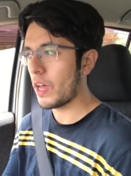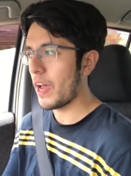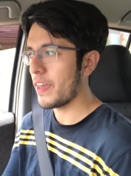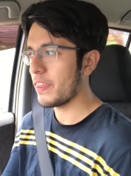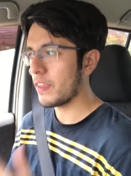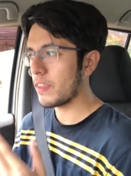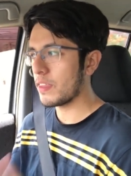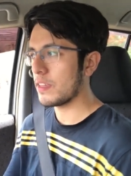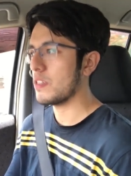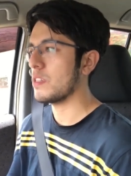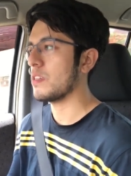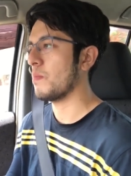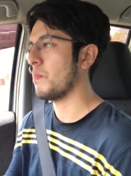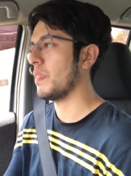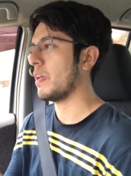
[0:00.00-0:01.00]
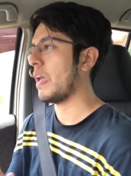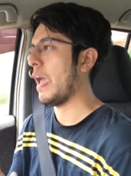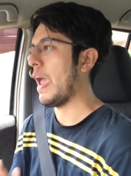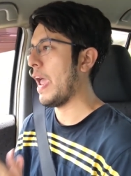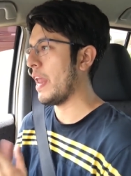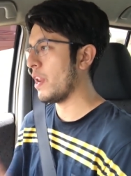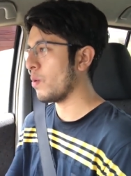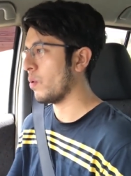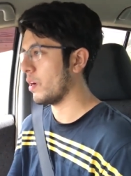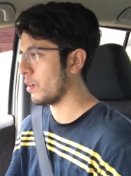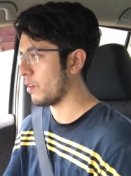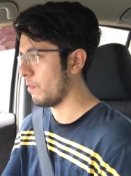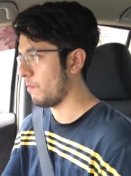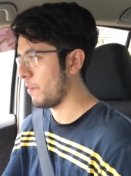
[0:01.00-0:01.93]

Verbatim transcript: I think this is something anyone could